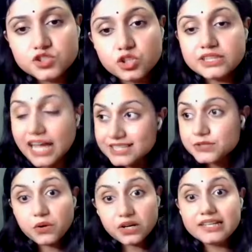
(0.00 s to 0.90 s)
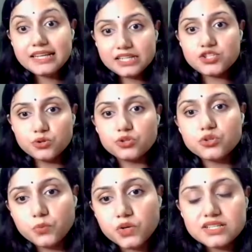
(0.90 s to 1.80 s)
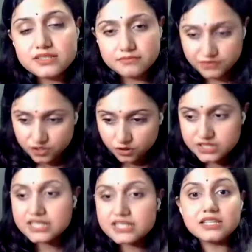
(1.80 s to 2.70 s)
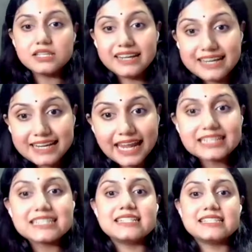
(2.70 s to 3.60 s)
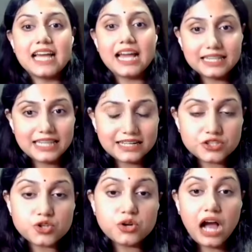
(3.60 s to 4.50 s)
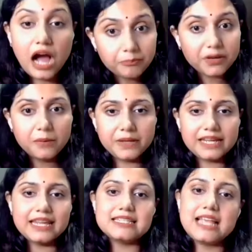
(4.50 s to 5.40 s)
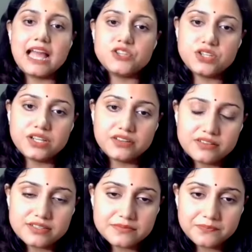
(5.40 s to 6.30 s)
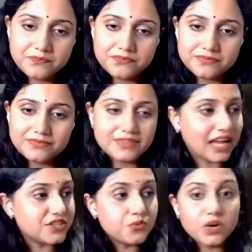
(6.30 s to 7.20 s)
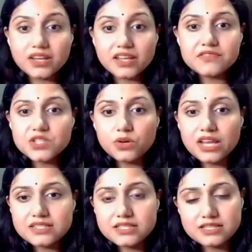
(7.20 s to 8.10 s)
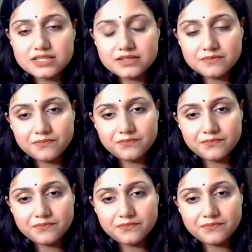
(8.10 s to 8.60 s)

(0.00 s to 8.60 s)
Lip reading: So that's what leads you towards, since the next sign that is upcoming is Sagittarius, that's what gives you lessons.